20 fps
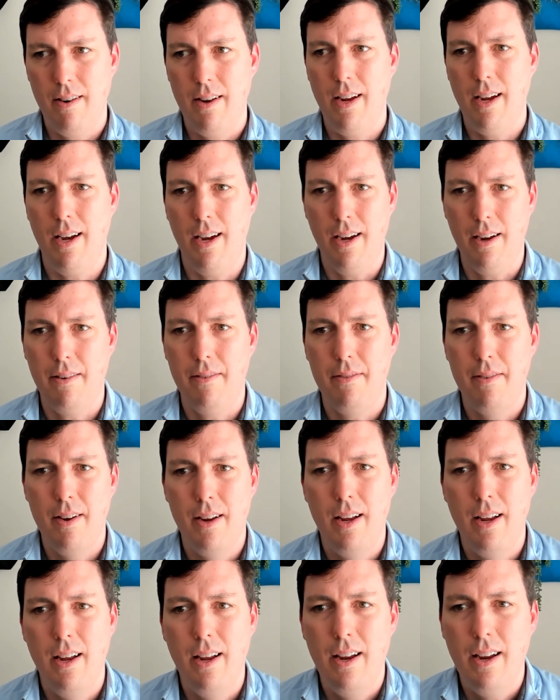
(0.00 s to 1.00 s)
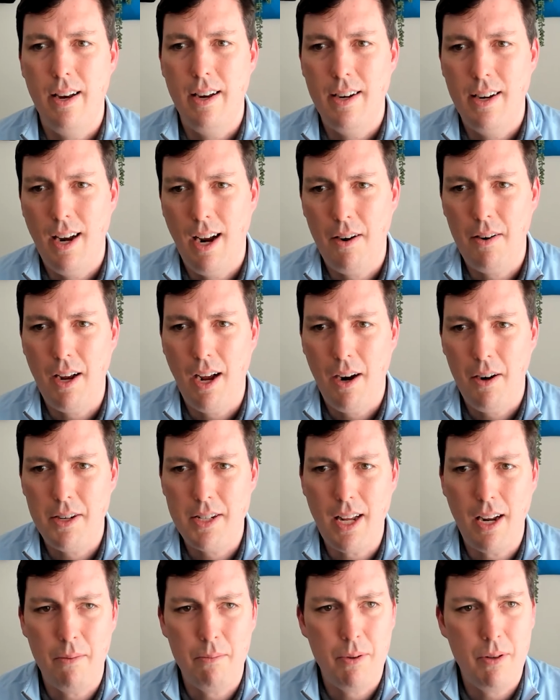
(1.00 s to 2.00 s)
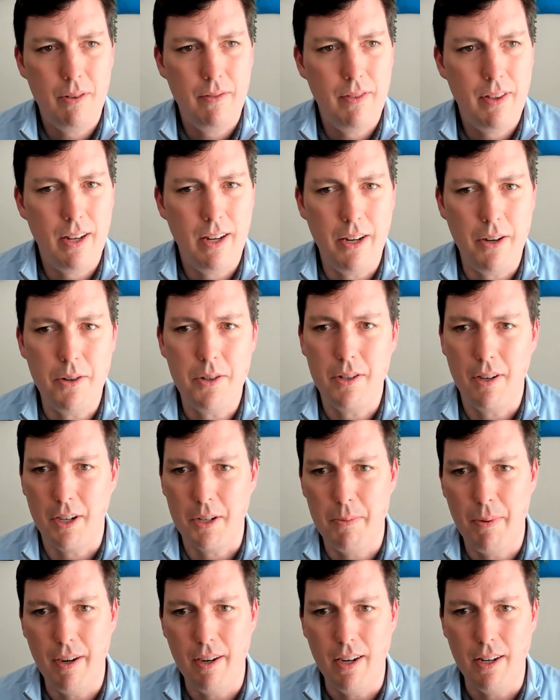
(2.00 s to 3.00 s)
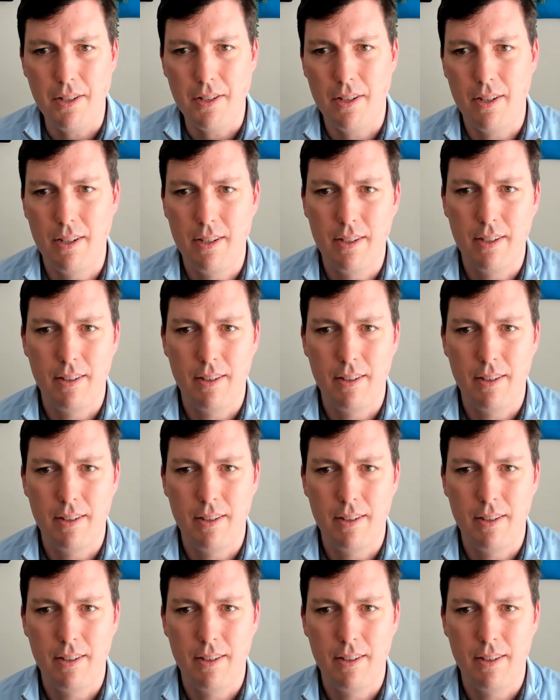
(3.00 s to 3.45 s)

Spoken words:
Yeah. How does that improve the user experience?